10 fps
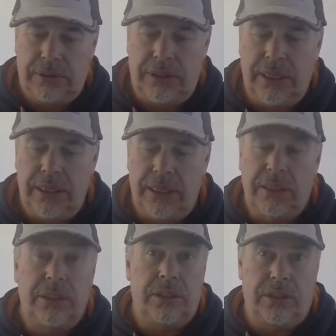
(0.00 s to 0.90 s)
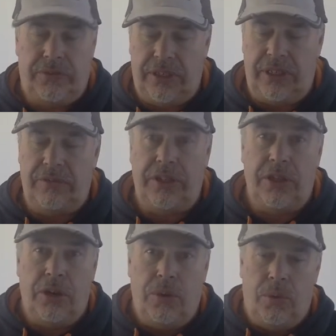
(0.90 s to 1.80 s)
Okay, so for every
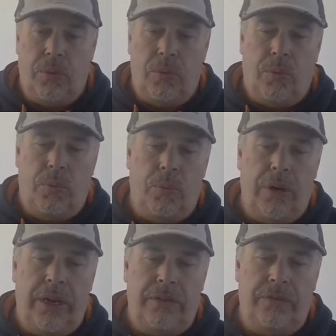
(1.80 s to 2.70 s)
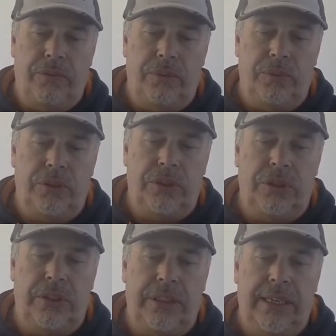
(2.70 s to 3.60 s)
one full
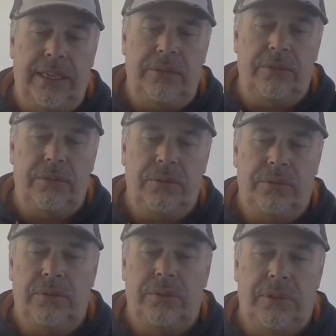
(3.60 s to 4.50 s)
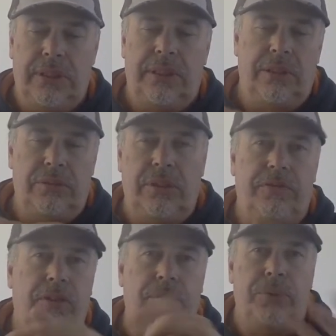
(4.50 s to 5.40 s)
turn of the handle, that goes around
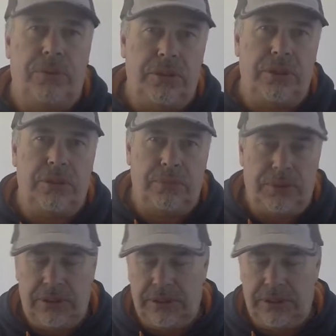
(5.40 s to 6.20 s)
5.3 times.